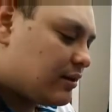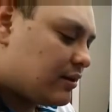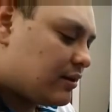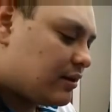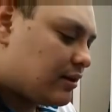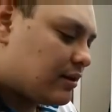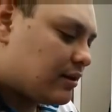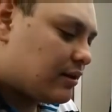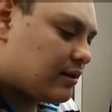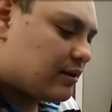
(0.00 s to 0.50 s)

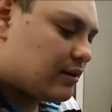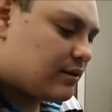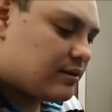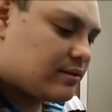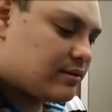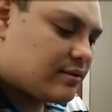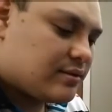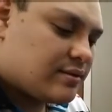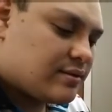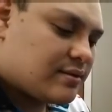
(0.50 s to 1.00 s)

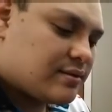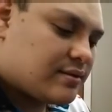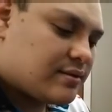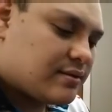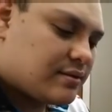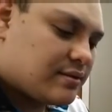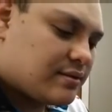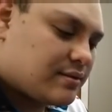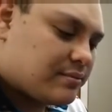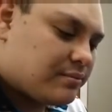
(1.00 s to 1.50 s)
And
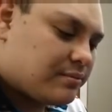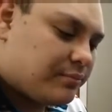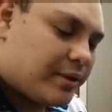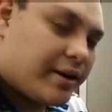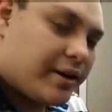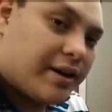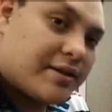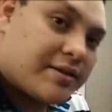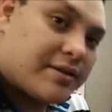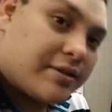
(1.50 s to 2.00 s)
my
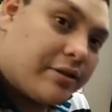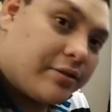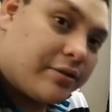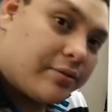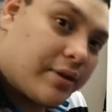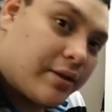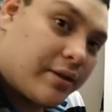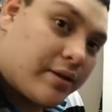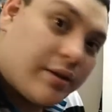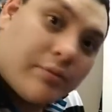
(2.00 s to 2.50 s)
next go
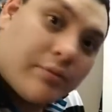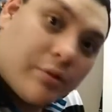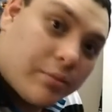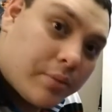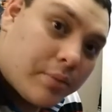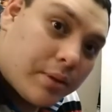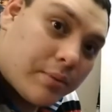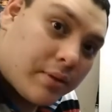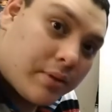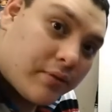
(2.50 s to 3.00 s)
around, it won't
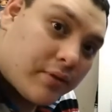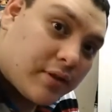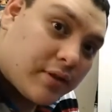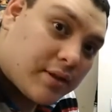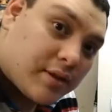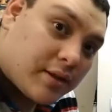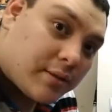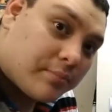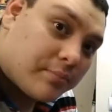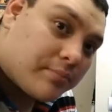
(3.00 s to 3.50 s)
be my first
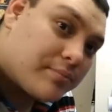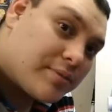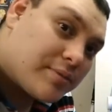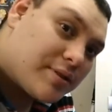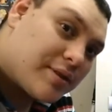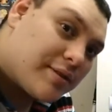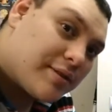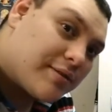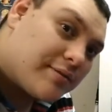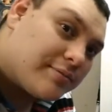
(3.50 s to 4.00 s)
time.
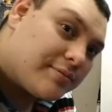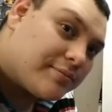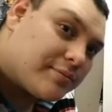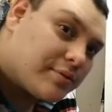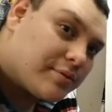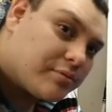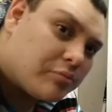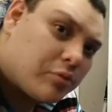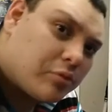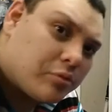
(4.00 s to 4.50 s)
So
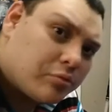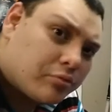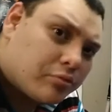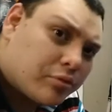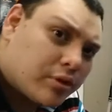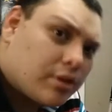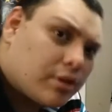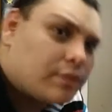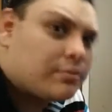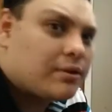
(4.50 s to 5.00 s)
it won't
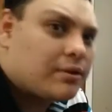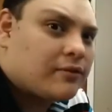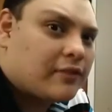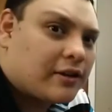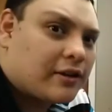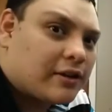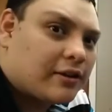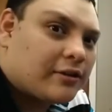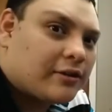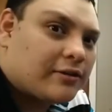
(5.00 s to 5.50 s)
really be
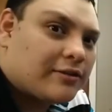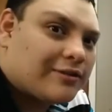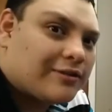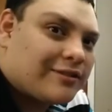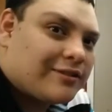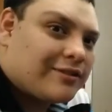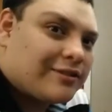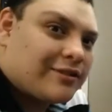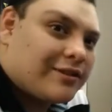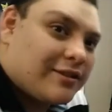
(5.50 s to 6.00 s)
fair
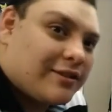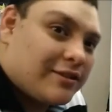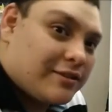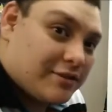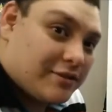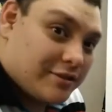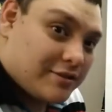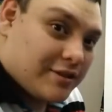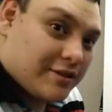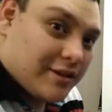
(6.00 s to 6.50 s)

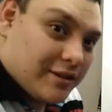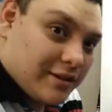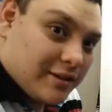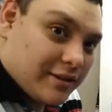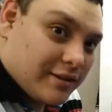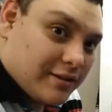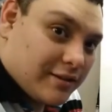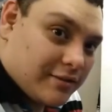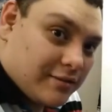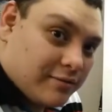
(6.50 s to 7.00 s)
to try it
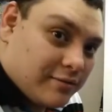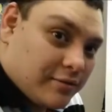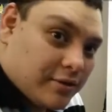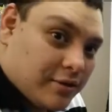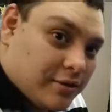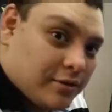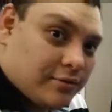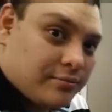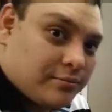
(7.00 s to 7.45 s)
again with you.